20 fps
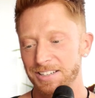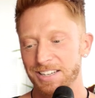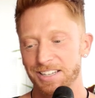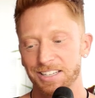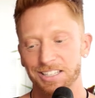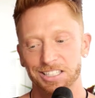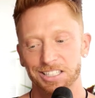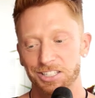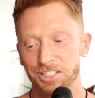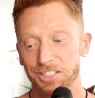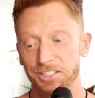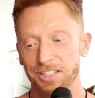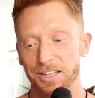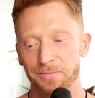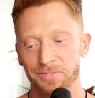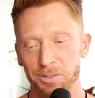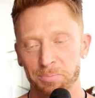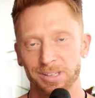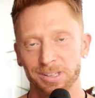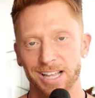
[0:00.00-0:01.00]
he just left
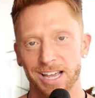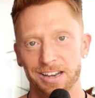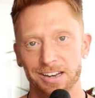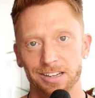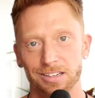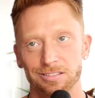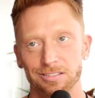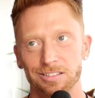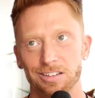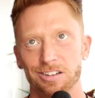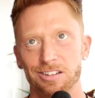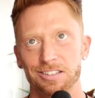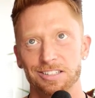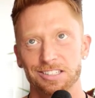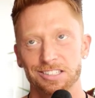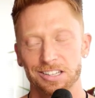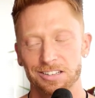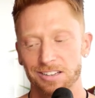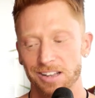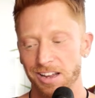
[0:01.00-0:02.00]
the planet on
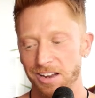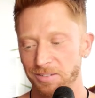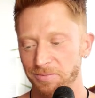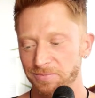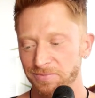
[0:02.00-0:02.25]
Sunday.